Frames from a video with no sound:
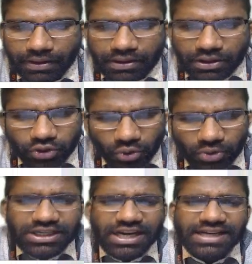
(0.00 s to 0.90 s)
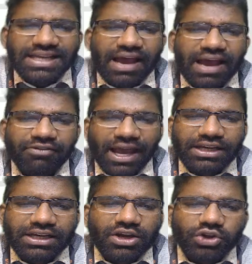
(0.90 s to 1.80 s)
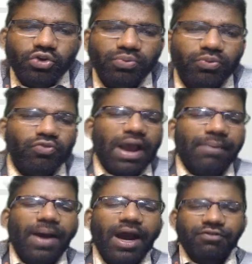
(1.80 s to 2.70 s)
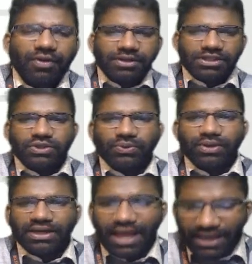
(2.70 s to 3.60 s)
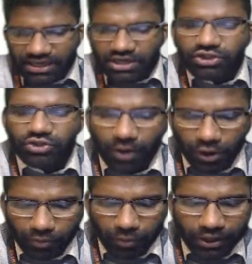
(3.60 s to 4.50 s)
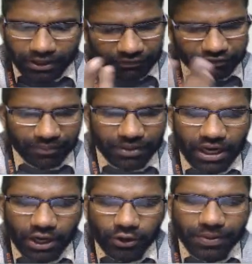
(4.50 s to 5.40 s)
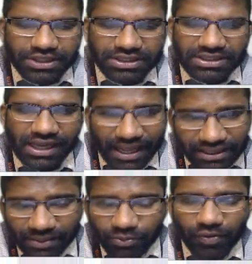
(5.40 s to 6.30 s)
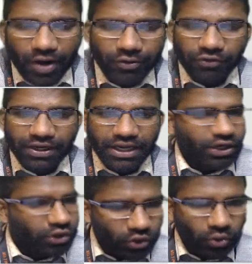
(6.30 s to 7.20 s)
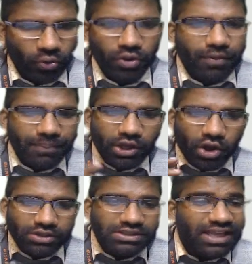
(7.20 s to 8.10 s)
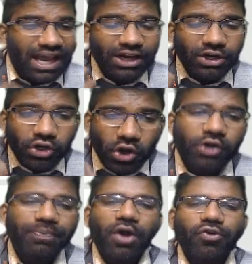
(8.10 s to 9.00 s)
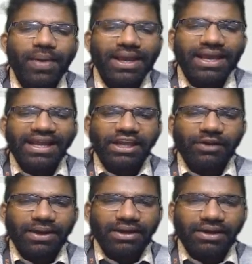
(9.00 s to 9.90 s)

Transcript: No states have right to move apart from this union. Like tomorrow morning, if Tamil Nadu wishes, can they move out of India? No, because they are not bound by an agreement.